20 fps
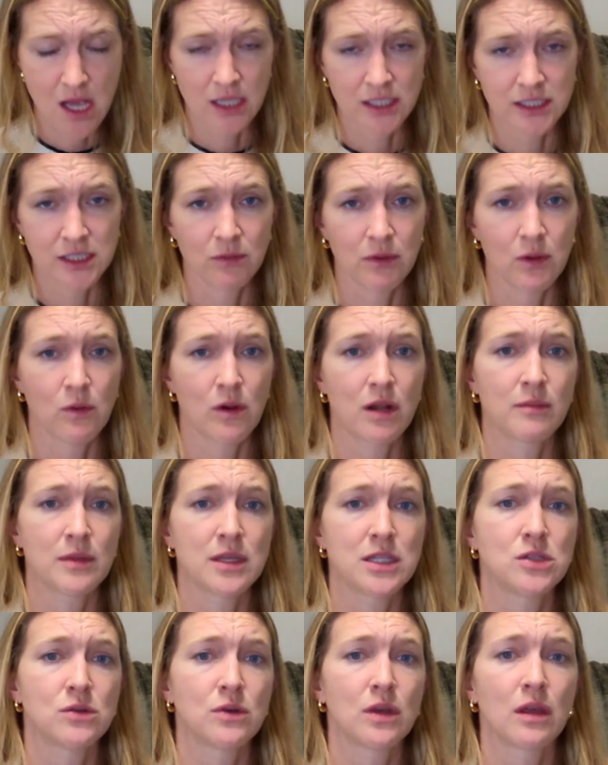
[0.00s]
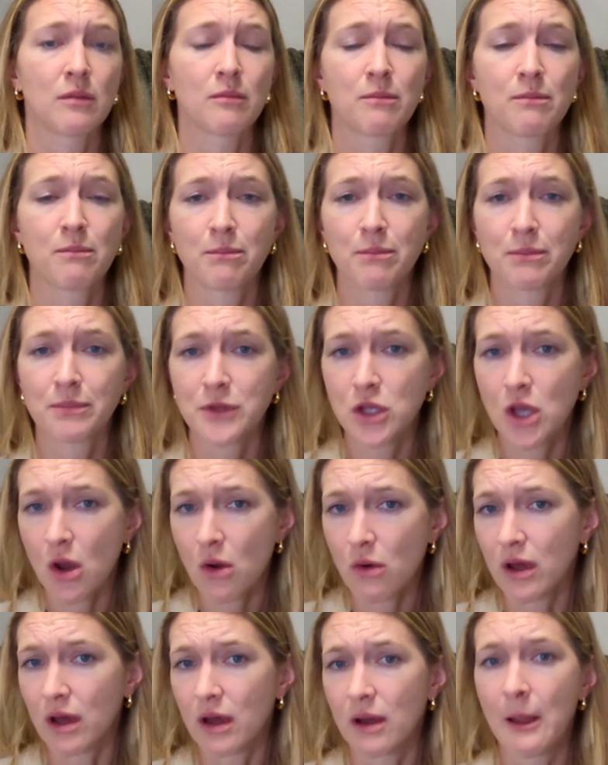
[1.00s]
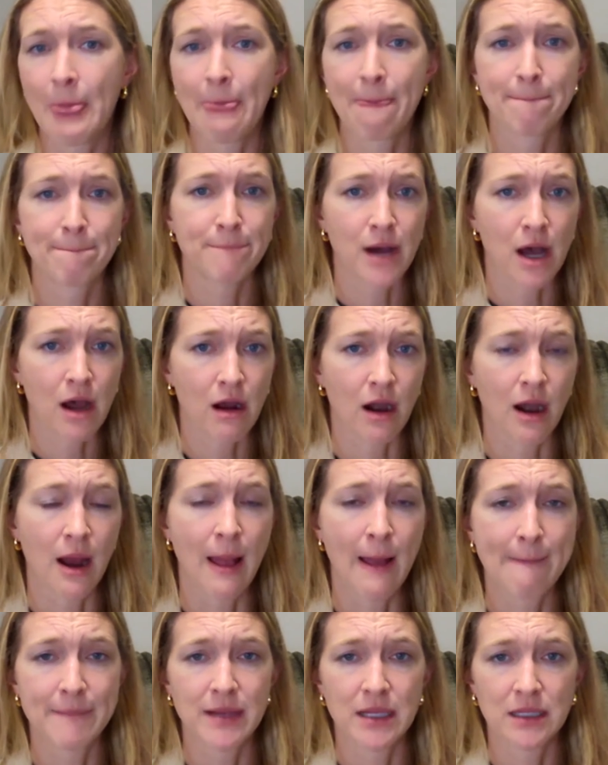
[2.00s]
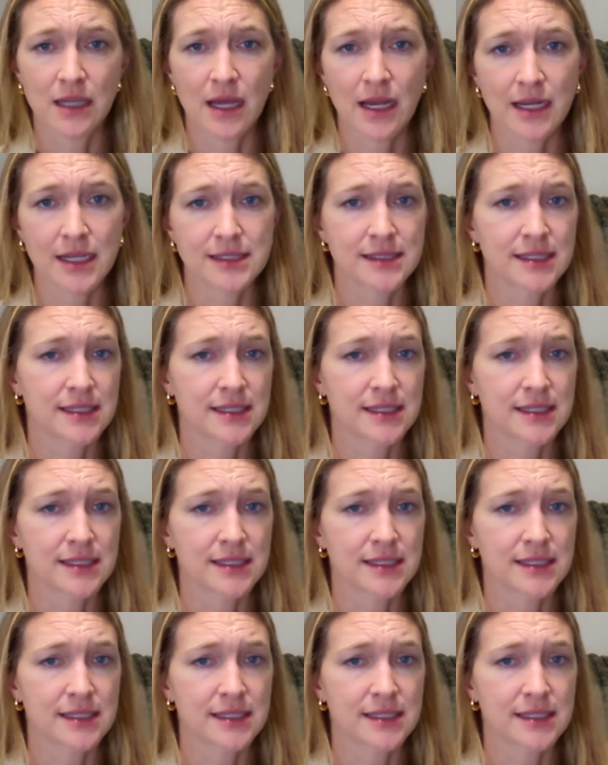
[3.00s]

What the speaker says: So we want to be doing yoga, bar, Pilates.